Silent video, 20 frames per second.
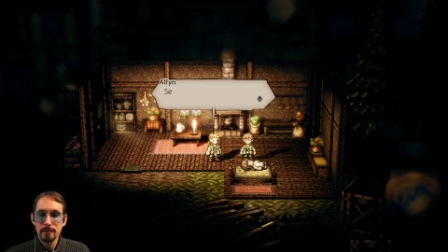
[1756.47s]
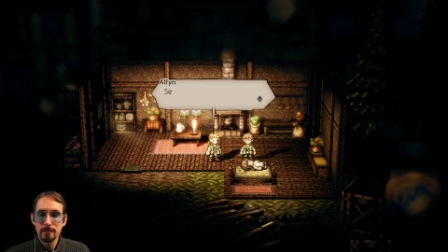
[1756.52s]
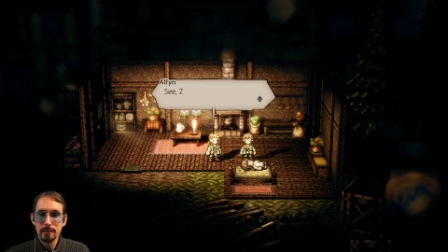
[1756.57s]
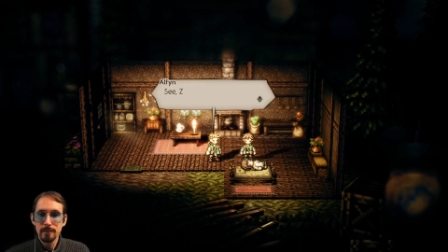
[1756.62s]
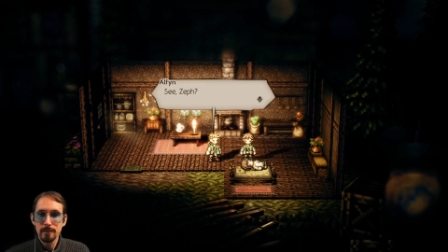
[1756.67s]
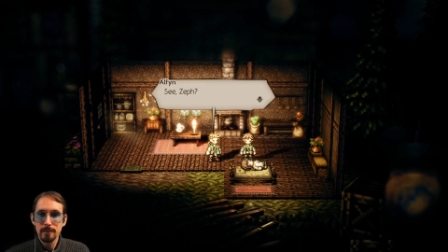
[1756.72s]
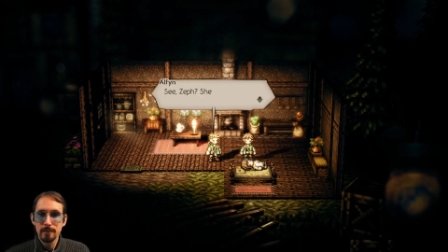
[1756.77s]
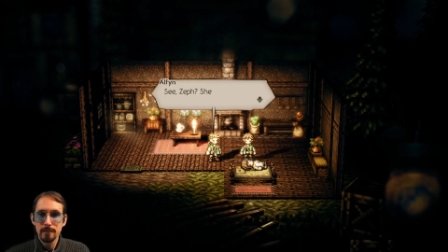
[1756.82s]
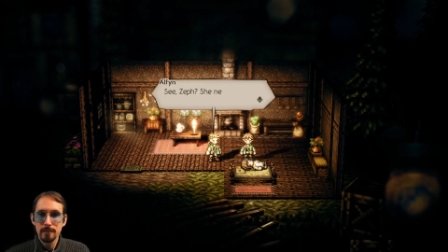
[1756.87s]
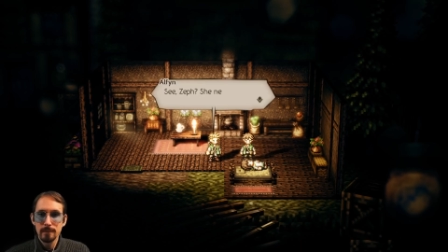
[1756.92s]

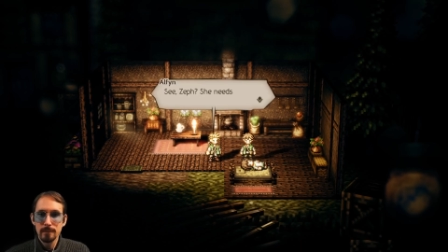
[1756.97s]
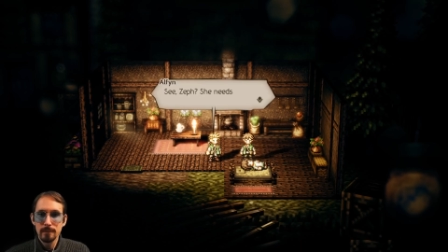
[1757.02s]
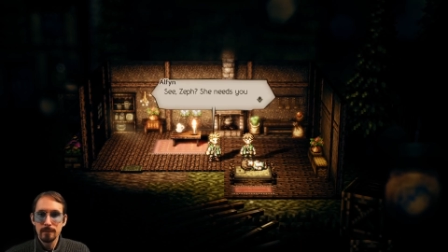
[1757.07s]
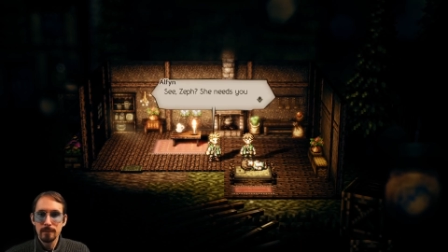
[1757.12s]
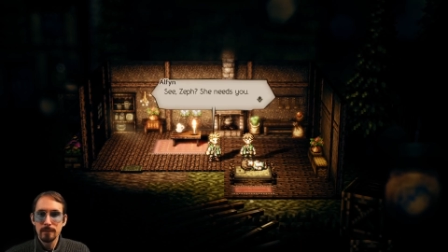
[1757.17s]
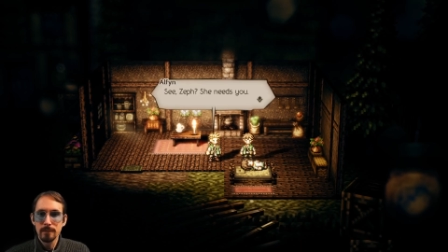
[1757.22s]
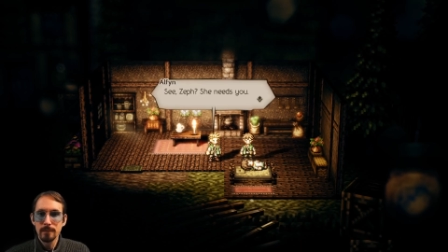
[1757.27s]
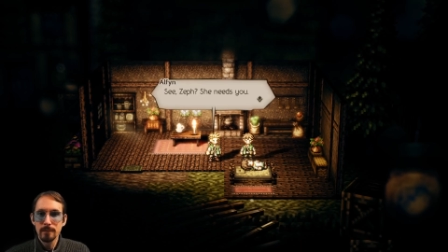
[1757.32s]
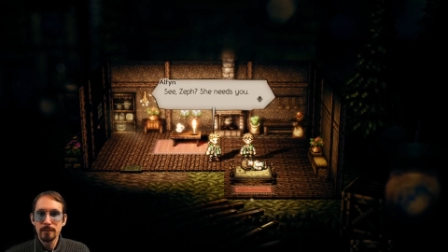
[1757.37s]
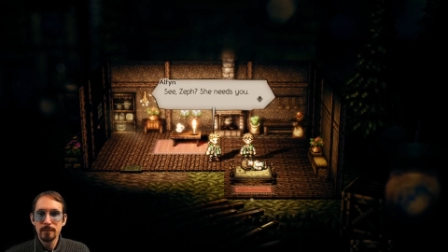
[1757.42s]
Huh.
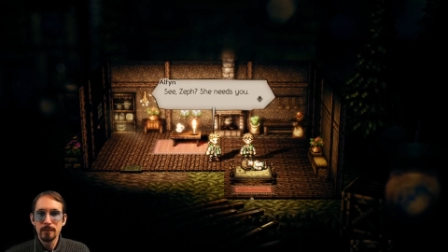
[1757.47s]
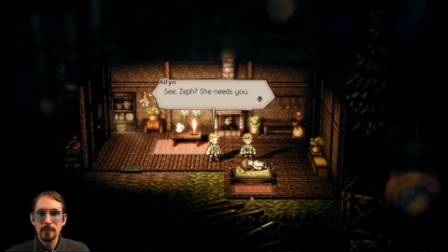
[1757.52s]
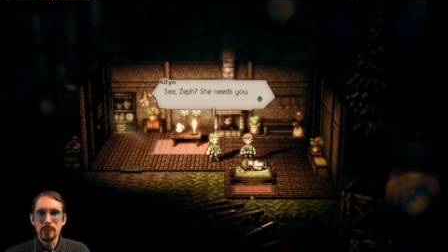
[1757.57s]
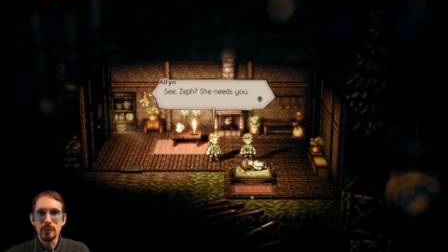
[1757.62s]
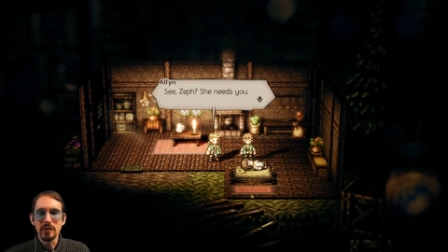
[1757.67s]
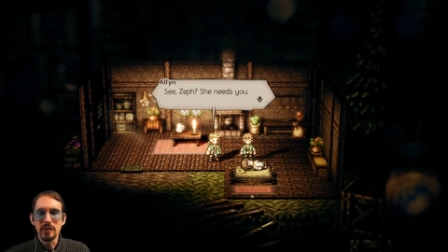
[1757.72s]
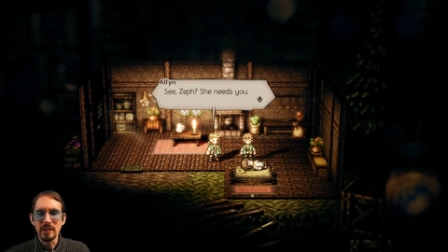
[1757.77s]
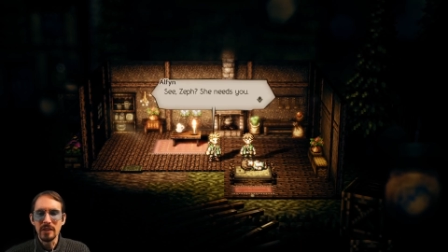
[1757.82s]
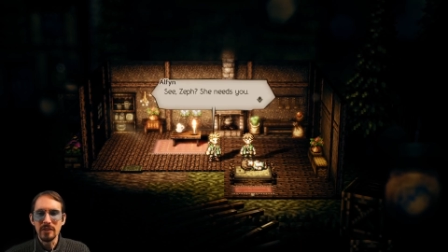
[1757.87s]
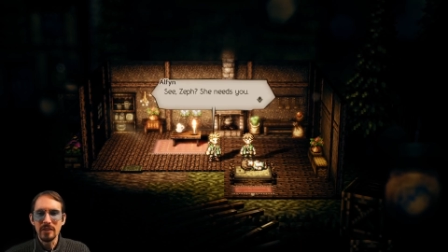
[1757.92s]

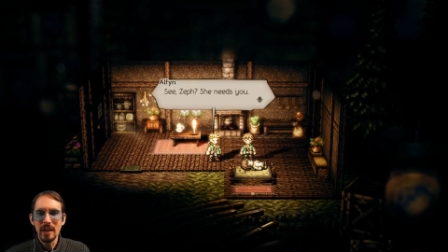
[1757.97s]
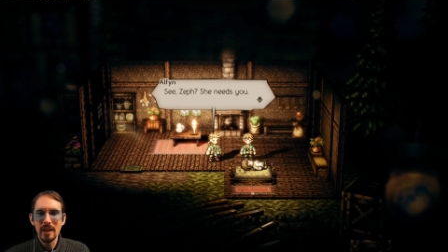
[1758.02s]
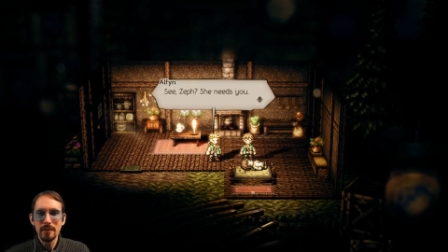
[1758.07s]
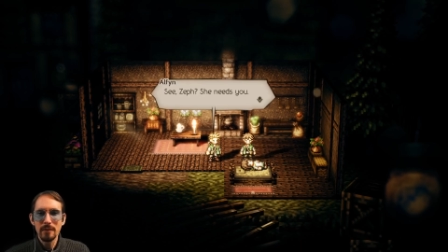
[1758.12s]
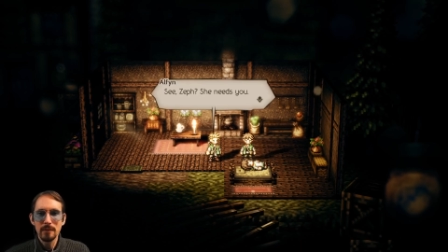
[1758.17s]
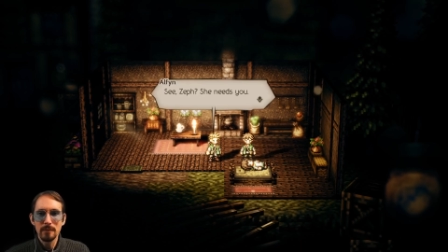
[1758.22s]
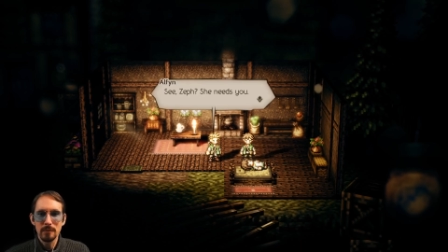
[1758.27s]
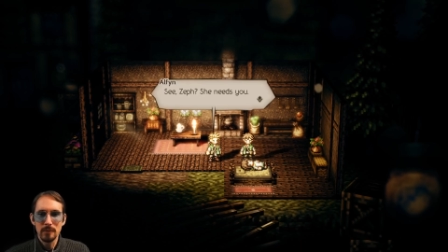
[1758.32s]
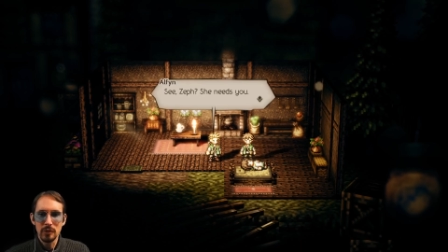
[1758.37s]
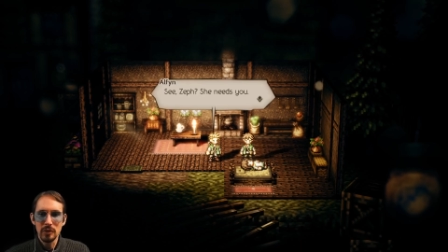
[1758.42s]
See,
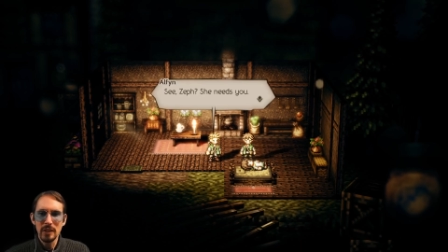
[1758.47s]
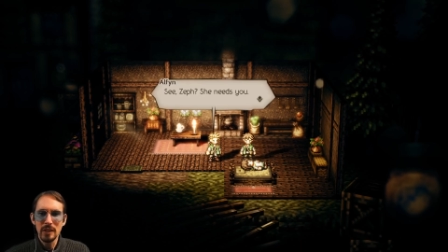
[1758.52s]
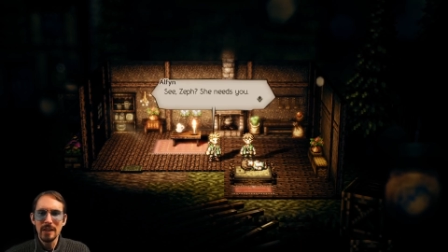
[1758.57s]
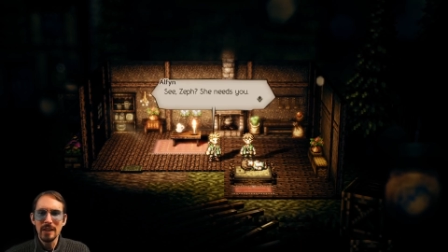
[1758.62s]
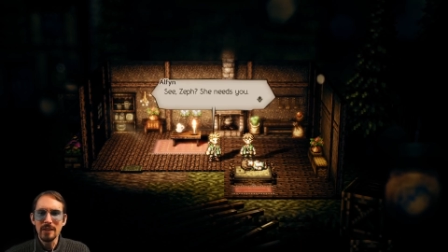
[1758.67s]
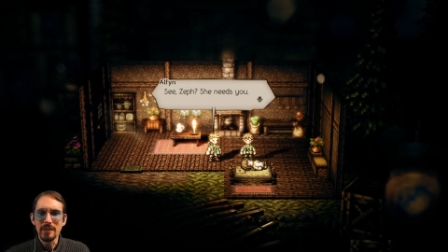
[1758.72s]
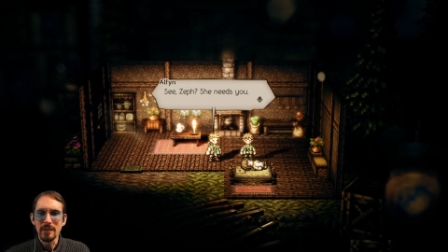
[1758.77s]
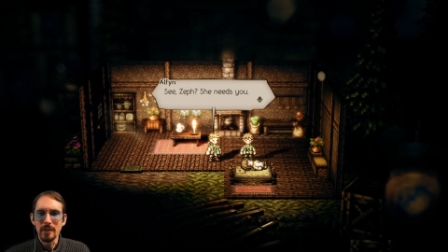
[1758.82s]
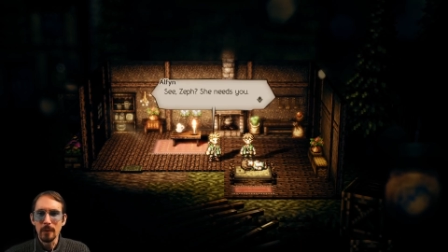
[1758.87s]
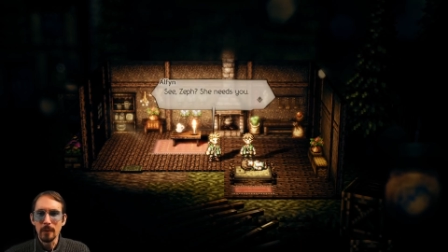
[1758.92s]
Zeph? She
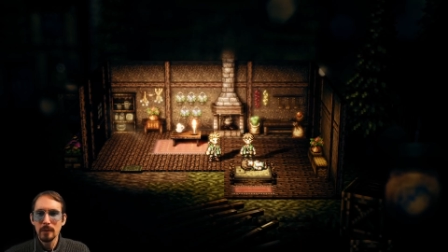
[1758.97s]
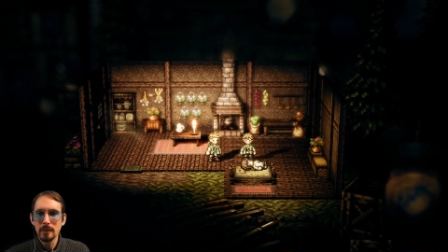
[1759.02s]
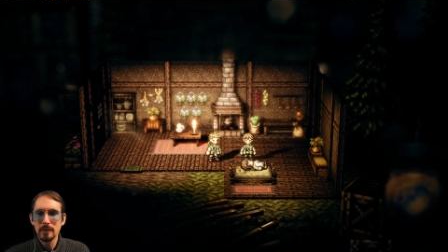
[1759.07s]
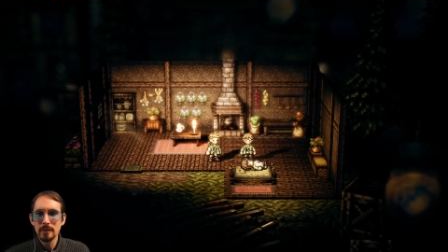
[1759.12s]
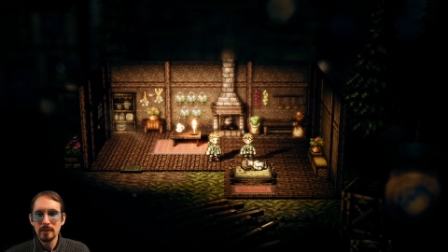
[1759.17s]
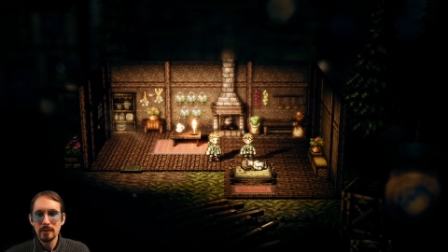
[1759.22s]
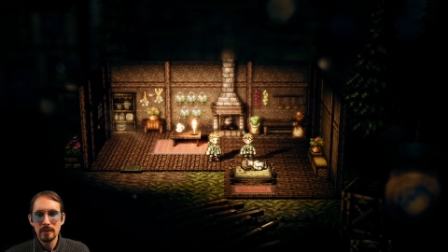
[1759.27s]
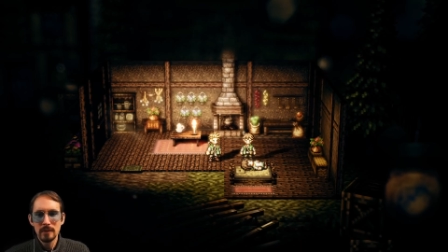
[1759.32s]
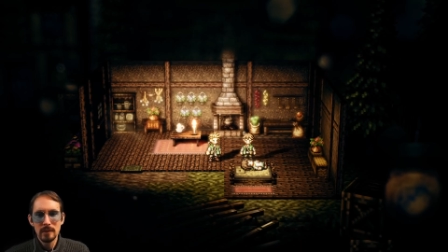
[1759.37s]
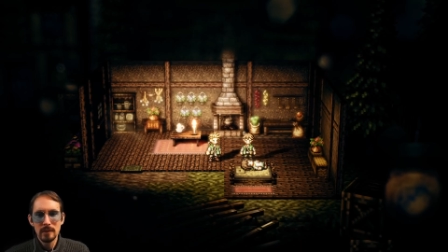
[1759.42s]
needs you.